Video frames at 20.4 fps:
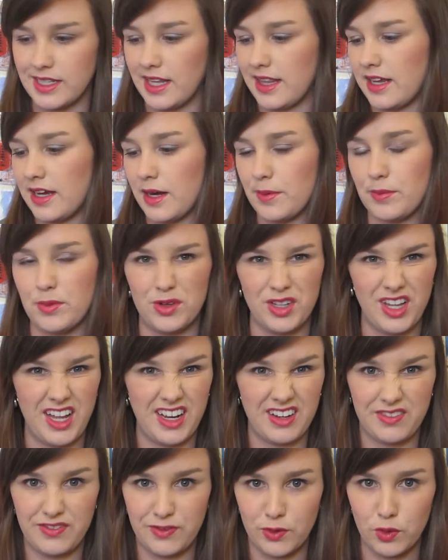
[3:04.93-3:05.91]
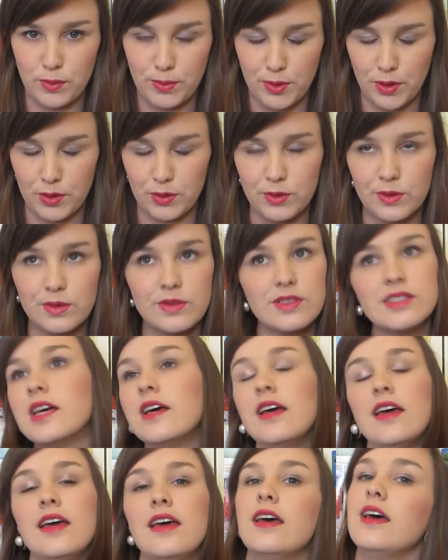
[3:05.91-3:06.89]
I think I bought like 4 bottles
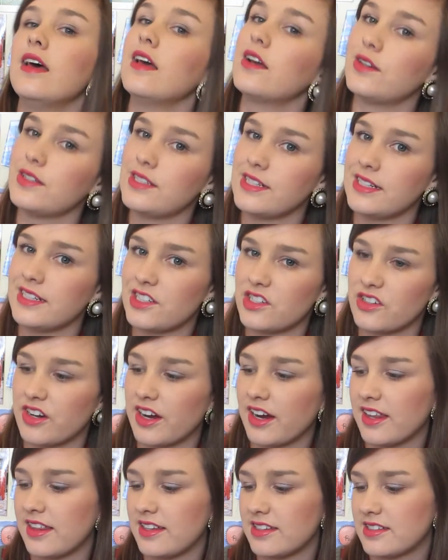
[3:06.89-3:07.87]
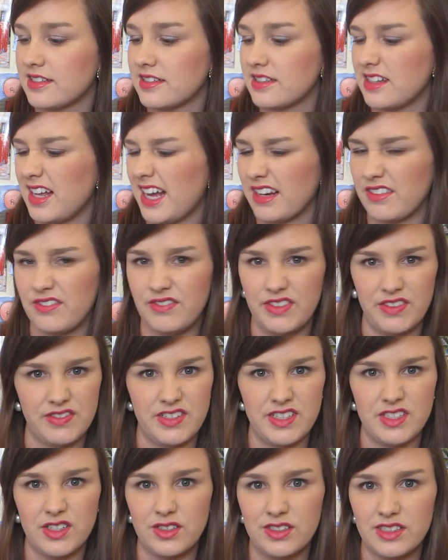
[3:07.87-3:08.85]
because in Australia this is like
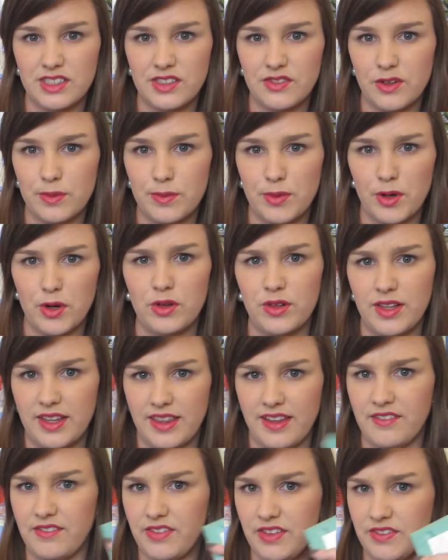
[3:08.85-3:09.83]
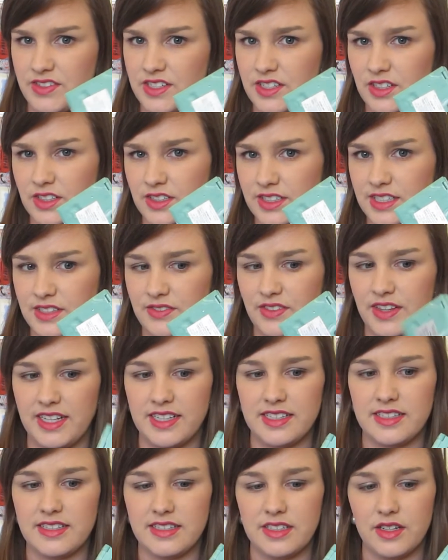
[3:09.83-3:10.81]
$50 for a bottle and then $50 for
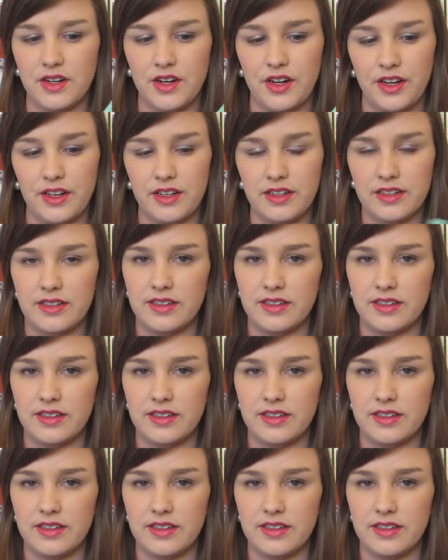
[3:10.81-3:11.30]
this, so